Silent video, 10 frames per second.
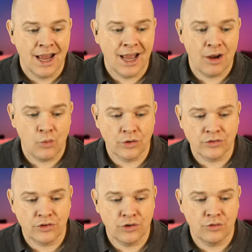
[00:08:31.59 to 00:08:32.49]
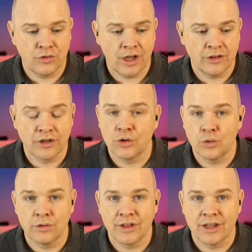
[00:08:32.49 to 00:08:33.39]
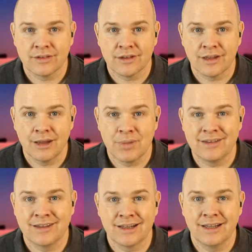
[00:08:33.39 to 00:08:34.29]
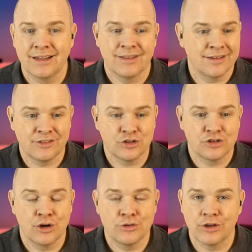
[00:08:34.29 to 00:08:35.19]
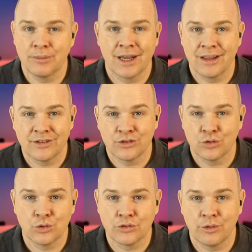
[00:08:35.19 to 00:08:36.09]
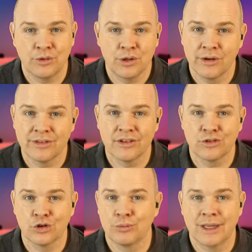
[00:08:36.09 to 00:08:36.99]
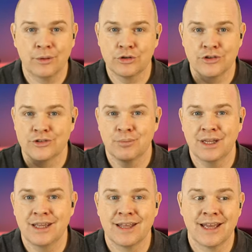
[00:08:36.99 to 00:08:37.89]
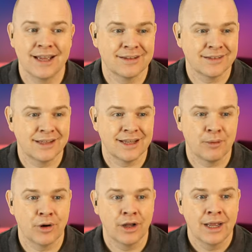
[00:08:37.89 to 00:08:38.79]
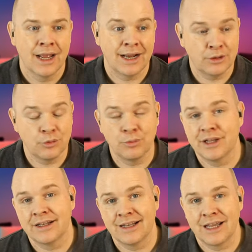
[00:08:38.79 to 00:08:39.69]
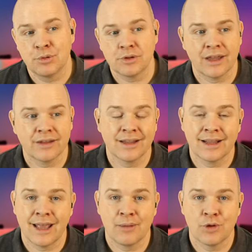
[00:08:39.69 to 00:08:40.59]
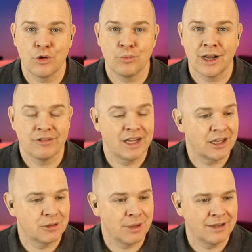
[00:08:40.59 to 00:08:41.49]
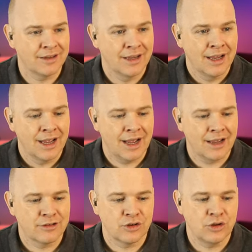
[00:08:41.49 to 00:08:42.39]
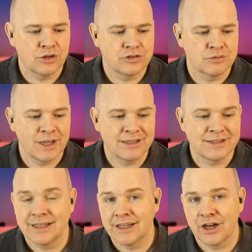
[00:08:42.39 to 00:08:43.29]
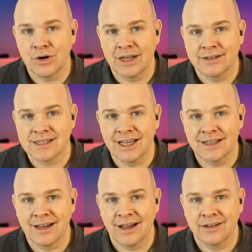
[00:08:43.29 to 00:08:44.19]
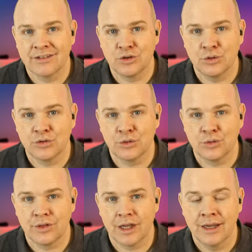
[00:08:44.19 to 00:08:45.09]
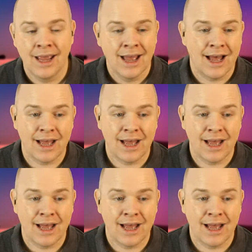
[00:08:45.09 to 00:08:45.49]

Uh, once you've uh, done all of this, uh, basically this just shows up then as a source. So if you go into Zoom, it will just appear there as a camera and it will be labeled as Camo by Reincubate. Uh, so you can just basically go and select that as your source then.